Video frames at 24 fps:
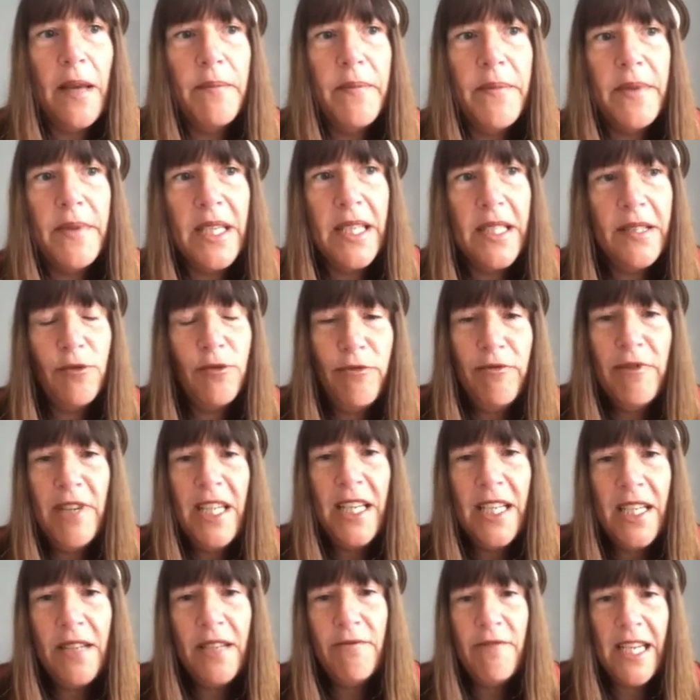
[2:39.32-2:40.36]
is
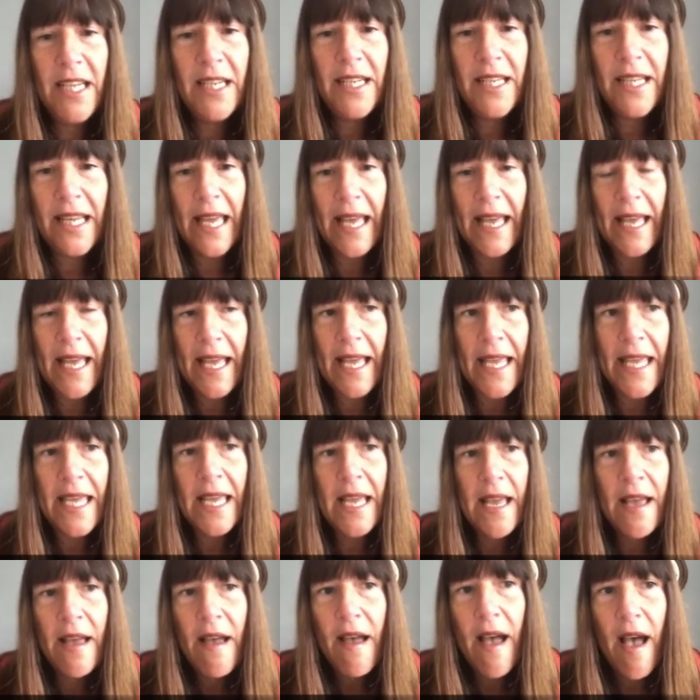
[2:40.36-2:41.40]
really, really key.
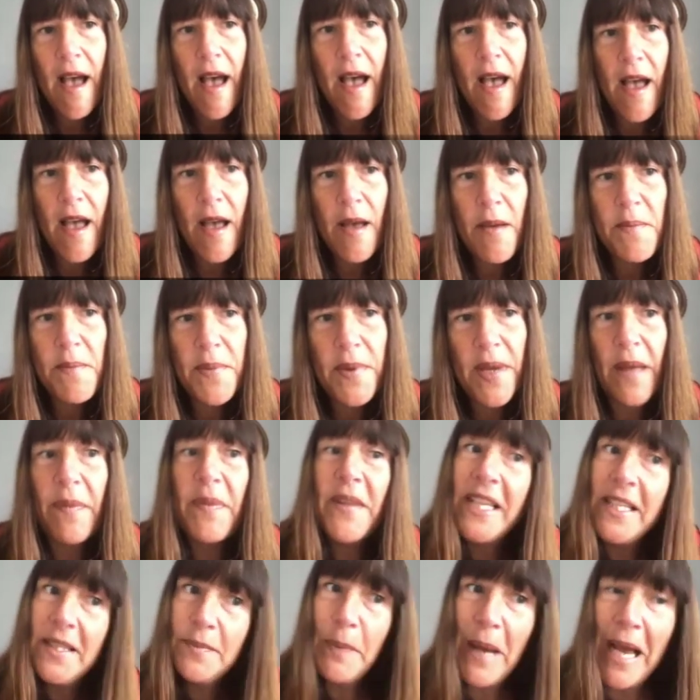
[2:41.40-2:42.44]
And
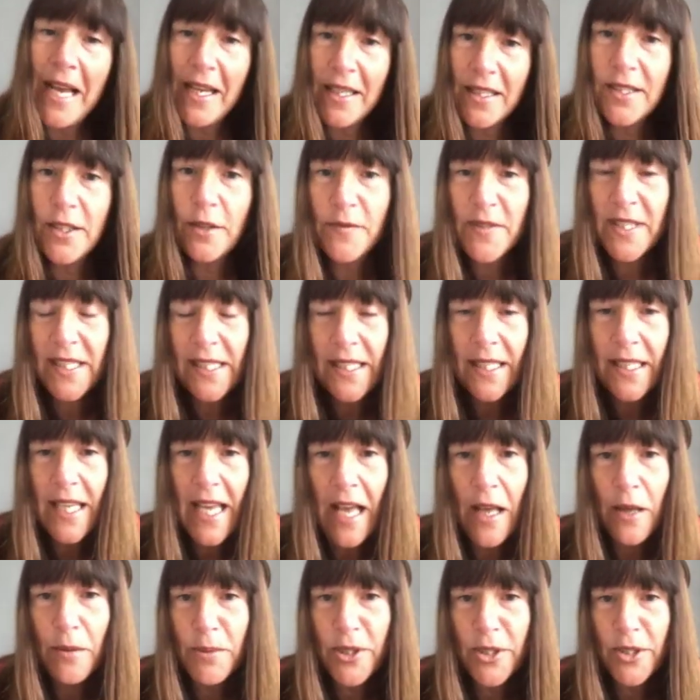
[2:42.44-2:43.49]
these packs obviously
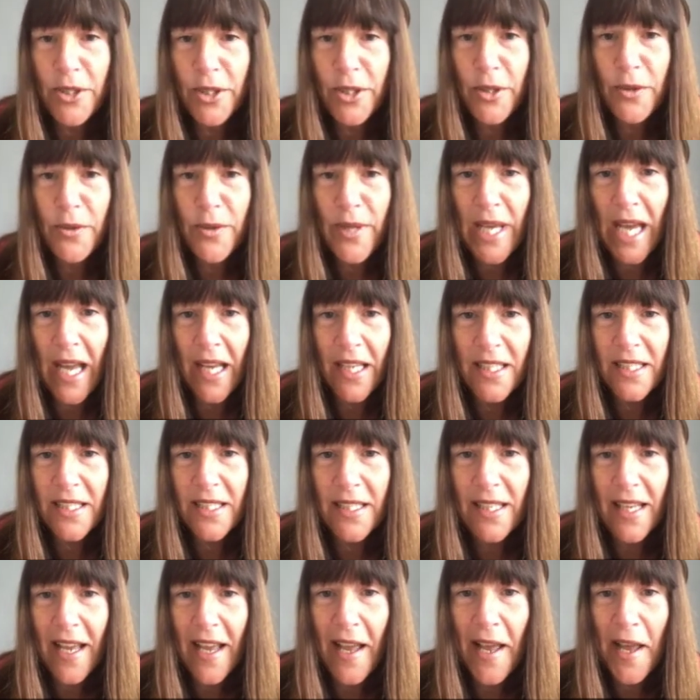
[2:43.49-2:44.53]
help to do
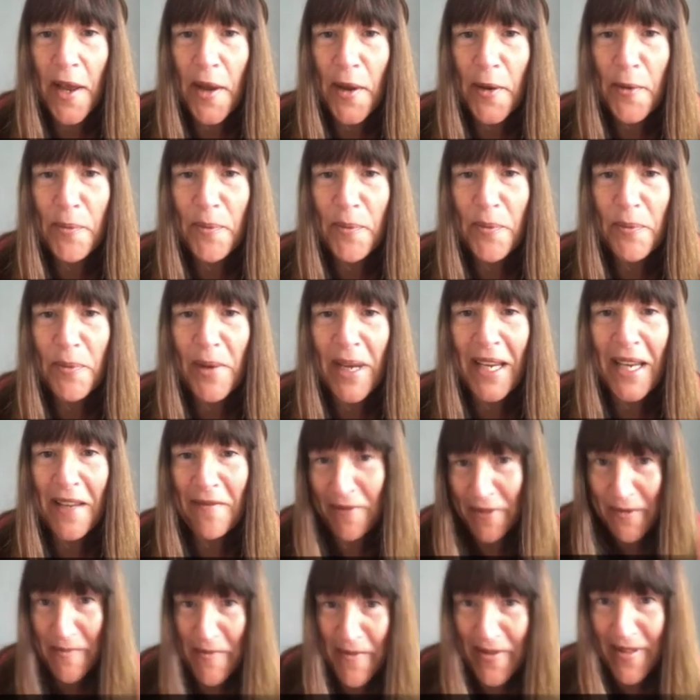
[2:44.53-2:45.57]
that by
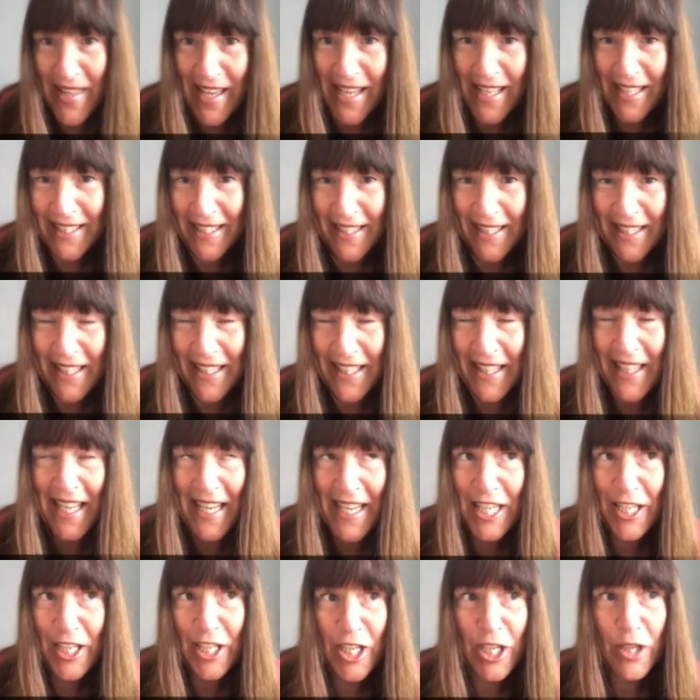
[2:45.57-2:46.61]
giving them the things they
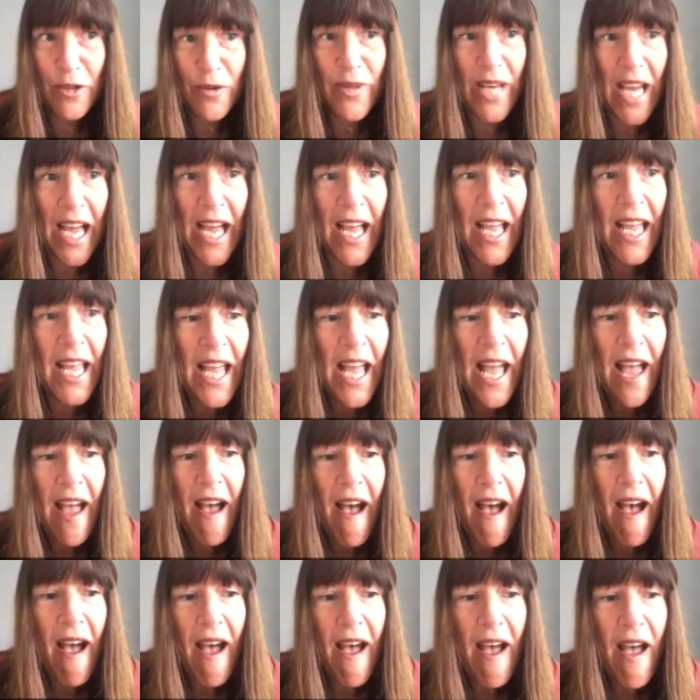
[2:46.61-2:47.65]
need to do that.
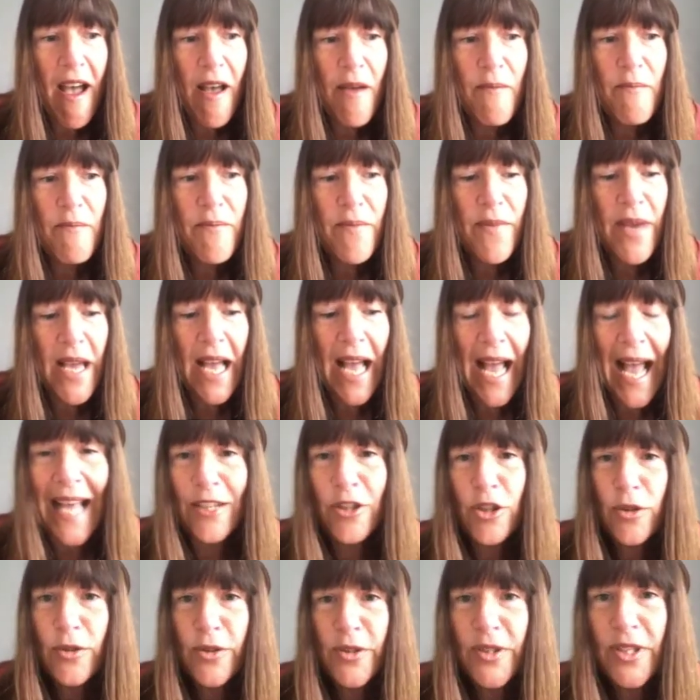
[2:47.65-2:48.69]

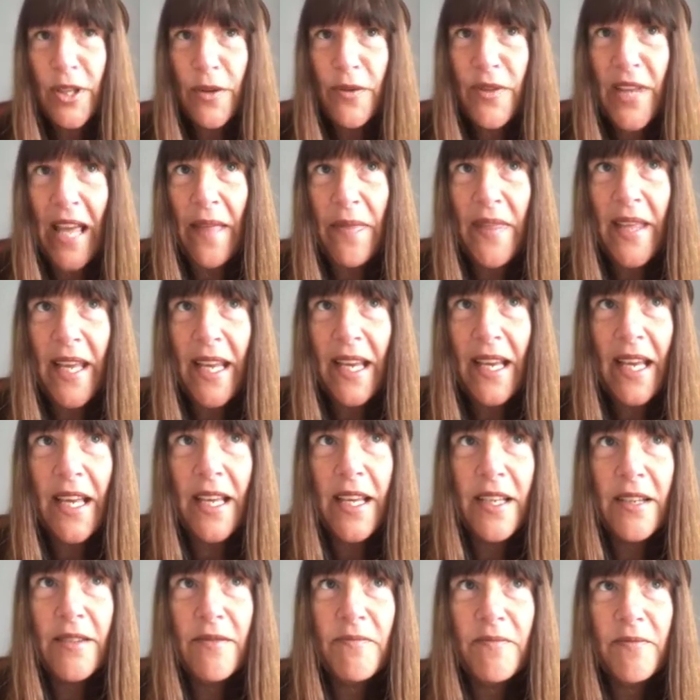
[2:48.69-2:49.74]
And also then they
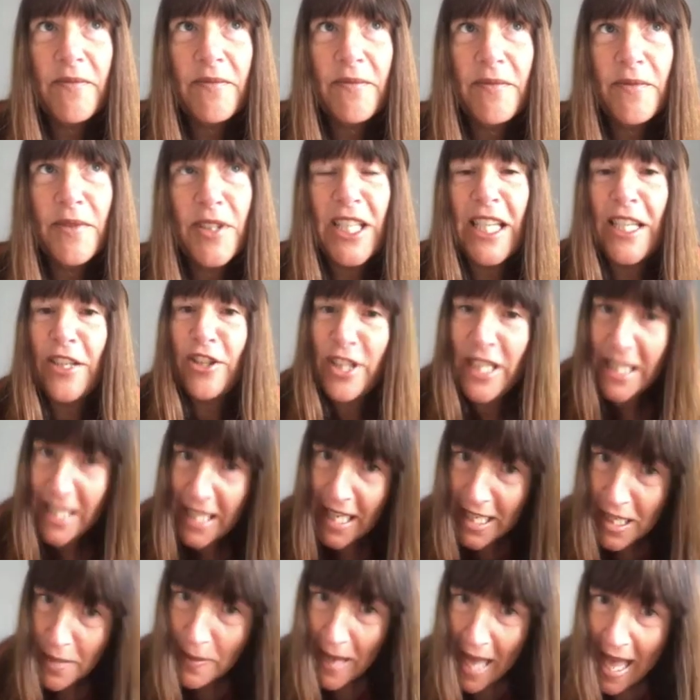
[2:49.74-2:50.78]
can teach their
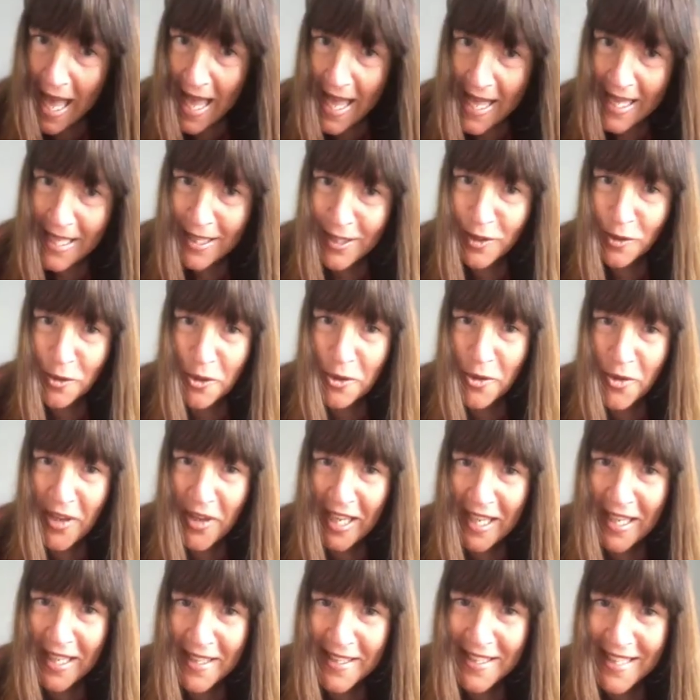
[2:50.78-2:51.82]
teddy bears, or
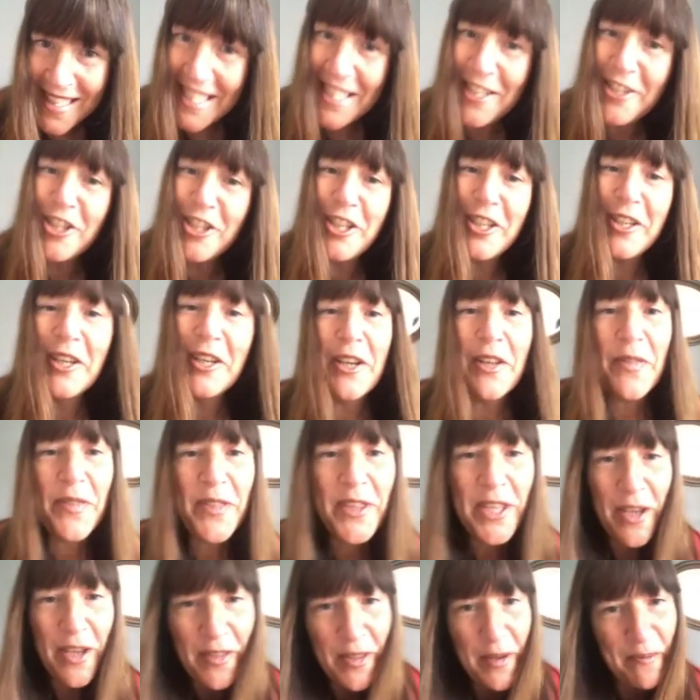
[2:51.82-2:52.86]
they can teach
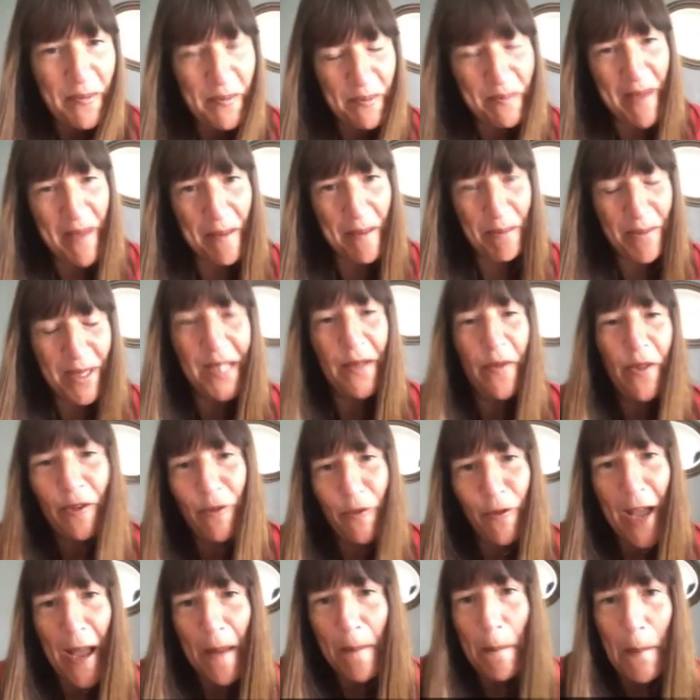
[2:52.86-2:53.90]
the other members of the
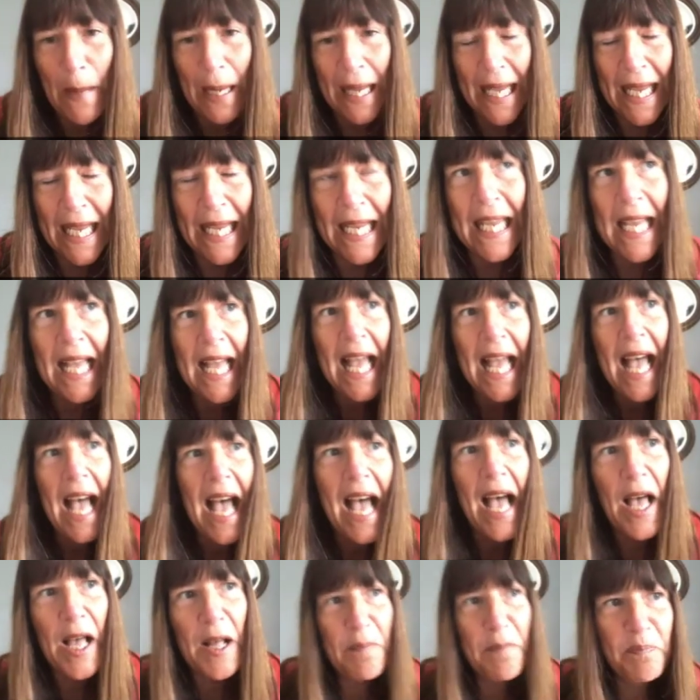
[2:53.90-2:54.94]
family.
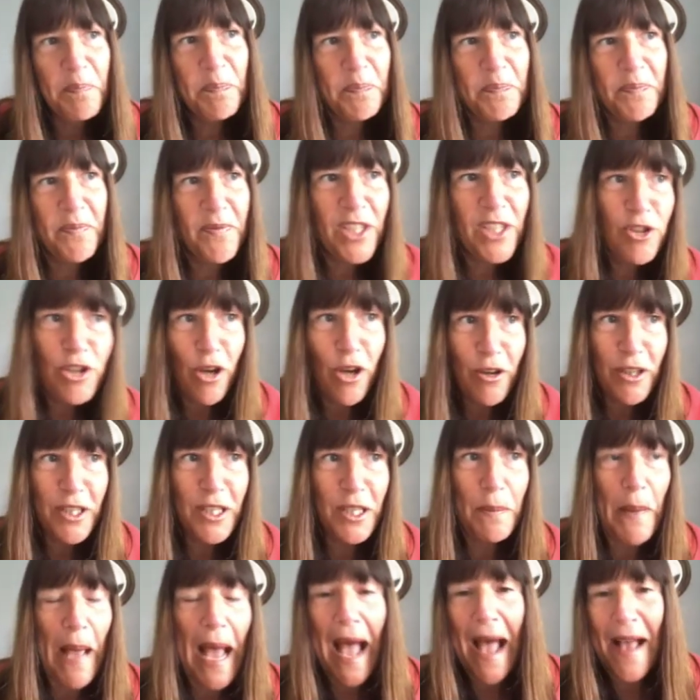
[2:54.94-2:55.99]
The
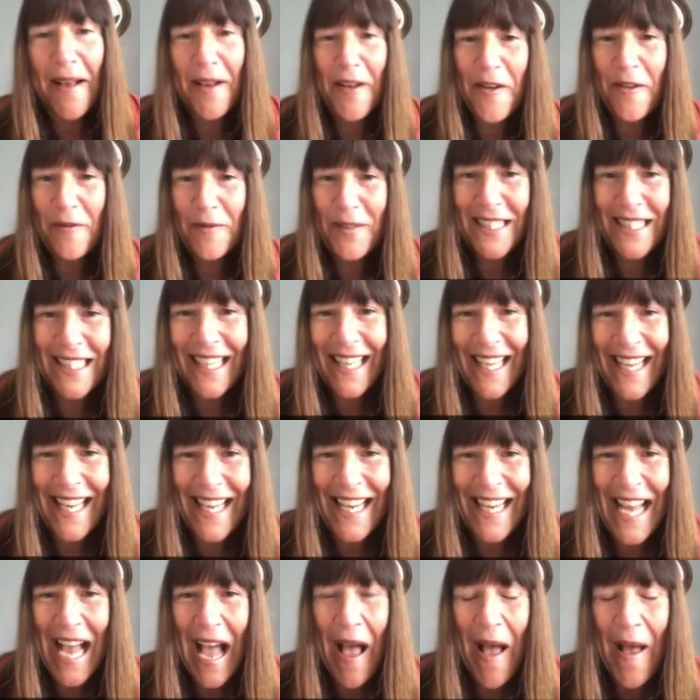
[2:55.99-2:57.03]
doctor pack,
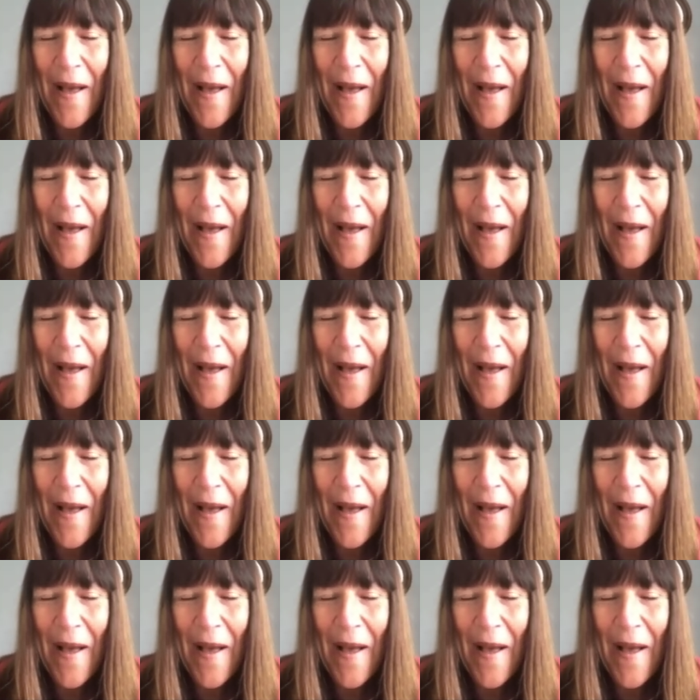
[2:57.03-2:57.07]
obviously,